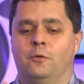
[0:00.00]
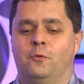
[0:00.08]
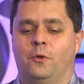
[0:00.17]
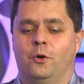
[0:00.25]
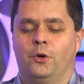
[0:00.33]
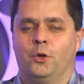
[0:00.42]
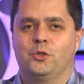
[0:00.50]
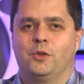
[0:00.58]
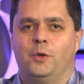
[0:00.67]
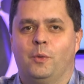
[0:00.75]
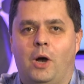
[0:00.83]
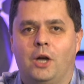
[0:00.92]
for those
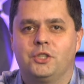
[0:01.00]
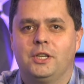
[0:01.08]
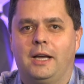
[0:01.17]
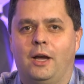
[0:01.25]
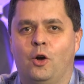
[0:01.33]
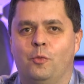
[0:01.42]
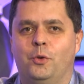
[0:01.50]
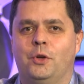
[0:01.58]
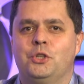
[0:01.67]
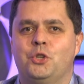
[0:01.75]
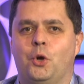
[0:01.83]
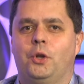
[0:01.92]
of you watching, I hope you
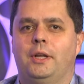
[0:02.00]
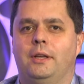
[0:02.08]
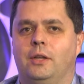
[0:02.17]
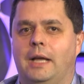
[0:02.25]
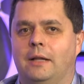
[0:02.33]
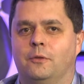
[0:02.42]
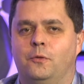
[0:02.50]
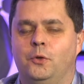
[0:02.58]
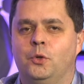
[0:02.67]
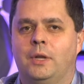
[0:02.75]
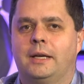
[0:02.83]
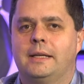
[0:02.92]
enjoyed it. You got a
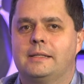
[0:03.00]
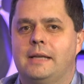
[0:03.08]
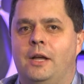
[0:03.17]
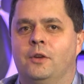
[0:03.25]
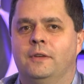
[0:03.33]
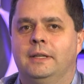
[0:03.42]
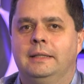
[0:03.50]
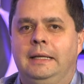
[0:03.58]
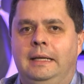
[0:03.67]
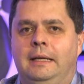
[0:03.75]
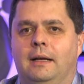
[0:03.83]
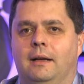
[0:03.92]
few nuggets out of it.
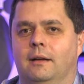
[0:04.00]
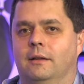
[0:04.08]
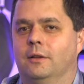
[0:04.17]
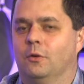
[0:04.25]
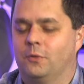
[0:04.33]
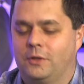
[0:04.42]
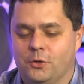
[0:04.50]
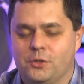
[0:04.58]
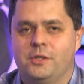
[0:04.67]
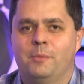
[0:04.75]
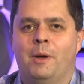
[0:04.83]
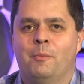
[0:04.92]
Of
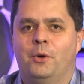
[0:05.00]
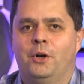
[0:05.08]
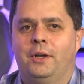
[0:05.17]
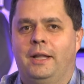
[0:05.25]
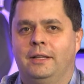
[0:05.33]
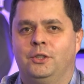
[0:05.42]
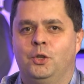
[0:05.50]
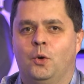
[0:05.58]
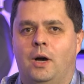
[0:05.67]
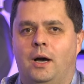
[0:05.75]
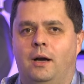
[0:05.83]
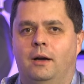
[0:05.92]
course, remember that you
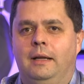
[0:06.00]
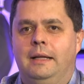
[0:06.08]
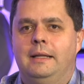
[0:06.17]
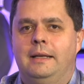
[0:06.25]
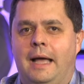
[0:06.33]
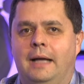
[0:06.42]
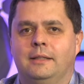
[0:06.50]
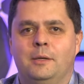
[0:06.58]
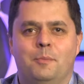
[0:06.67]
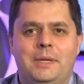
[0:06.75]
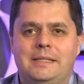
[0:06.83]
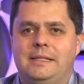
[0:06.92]
are not
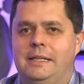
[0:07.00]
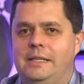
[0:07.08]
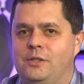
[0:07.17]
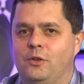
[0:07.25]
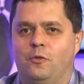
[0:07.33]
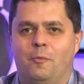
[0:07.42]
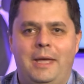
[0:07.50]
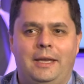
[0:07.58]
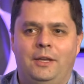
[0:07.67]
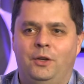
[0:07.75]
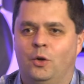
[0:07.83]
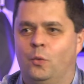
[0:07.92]
in business of
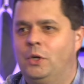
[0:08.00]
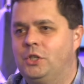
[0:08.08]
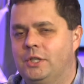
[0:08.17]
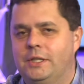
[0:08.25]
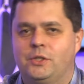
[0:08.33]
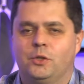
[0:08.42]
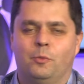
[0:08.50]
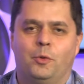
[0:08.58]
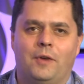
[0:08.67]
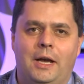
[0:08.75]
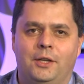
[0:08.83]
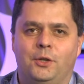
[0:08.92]
making your widgets or
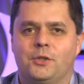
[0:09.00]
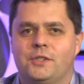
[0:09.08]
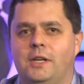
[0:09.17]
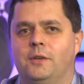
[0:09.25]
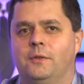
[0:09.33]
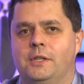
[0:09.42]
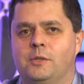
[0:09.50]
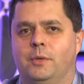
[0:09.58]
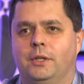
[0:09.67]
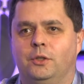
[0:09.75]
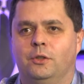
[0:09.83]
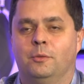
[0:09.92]
providing your service,
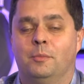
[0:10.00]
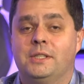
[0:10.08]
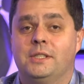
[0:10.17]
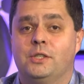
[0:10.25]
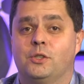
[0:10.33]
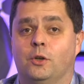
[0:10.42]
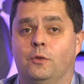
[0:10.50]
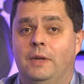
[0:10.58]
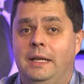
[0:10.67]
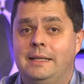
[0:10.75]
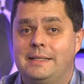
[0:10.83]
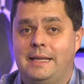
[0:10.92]
but you're in business of
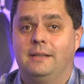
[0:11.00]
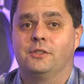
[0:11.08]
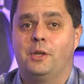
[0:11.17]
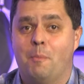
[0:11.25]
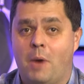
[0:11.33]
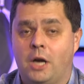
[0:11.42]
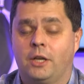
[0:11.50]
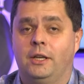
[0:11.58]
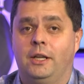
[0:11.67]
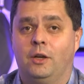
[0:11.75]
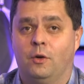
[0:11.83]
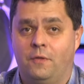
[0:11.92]
sales and
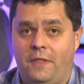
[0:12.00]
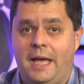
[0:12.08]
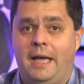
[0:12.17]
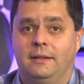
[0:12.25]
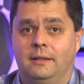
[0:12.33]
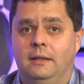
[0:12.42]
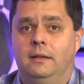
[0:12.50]
marketing of that